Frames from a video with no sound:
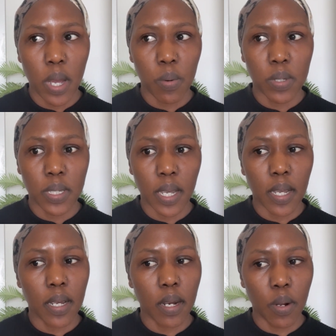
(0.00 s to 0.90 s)
i was
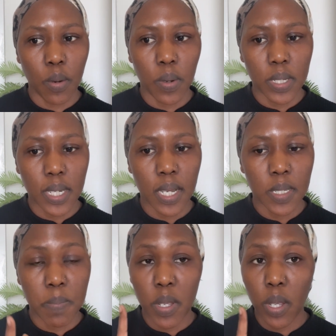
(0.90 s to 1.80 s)
like no it
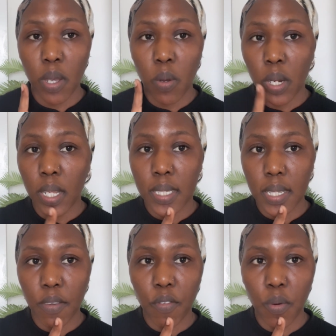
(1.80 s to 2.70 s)
can't be only
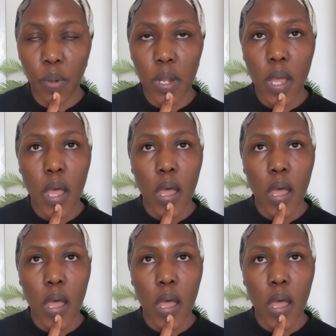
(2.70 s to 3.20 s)
seafood